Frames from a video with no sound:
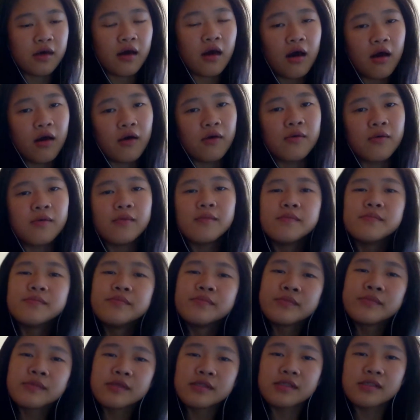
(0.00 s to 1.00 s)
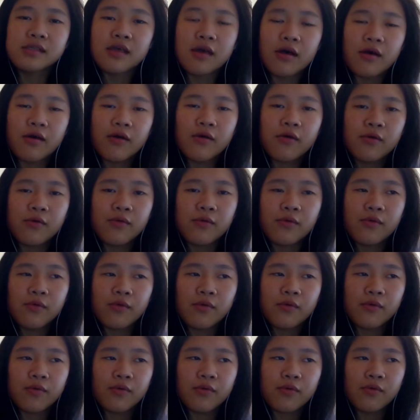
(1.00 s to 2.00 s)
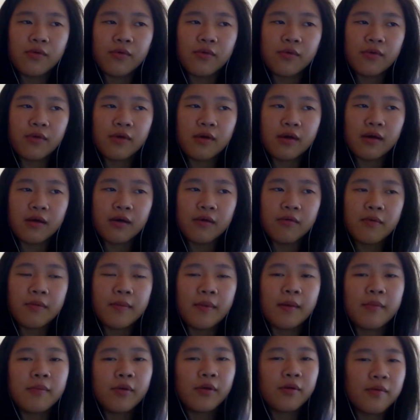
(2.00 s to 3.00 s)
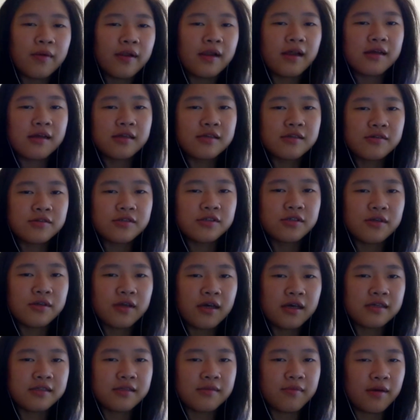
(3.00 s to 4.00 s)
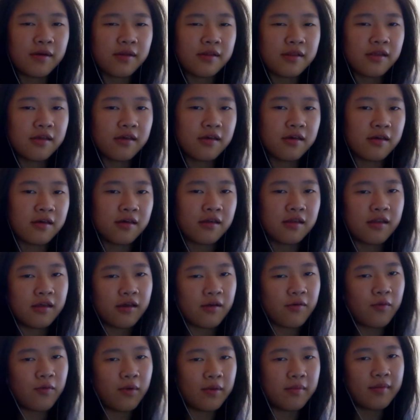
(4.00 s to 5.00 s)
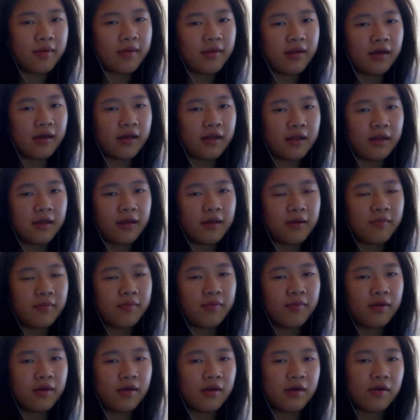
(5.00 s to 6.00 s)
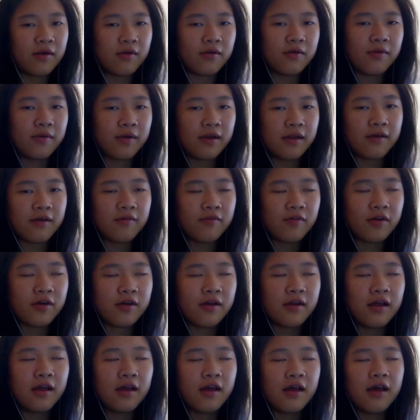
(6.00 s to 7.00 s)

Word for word: Oh, so remember when I told you guys about the like one minute clip or whatever?